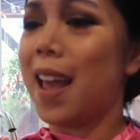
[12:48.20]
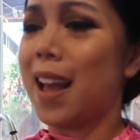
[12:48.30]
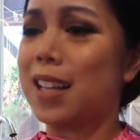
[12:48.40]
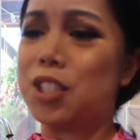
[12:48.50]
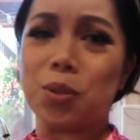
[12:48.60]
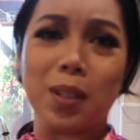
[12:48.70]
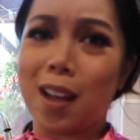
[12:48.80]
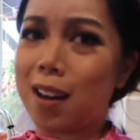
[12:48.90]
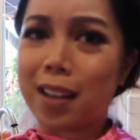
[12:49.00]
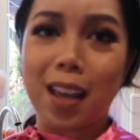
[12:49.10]
And
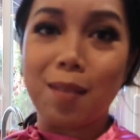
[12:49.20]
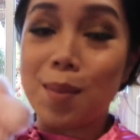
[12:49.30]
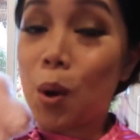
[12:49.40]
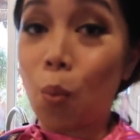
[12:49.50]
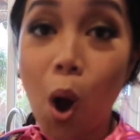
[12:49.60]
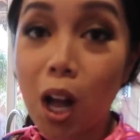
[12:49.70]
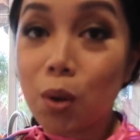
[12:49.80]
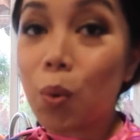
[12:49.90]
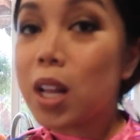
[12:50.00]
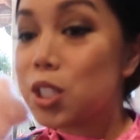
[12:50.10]
Julianna I... gave me a
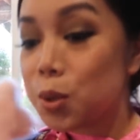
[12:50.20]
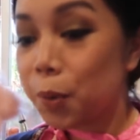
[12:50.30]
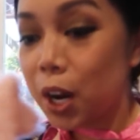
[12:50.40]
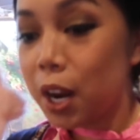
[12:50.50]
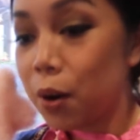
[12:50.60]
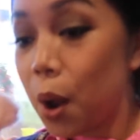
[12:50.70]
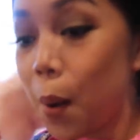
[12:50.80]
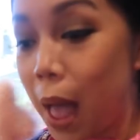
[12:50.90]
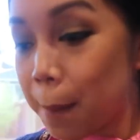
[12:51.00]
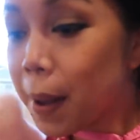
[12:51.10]
wand. What superhero
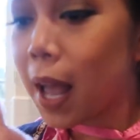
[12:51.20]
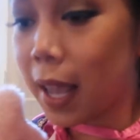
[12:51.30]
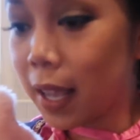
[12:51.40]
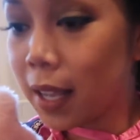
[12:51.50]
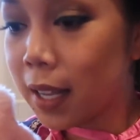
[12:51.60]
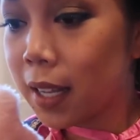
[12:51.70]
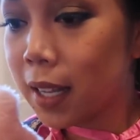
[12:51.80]
am I?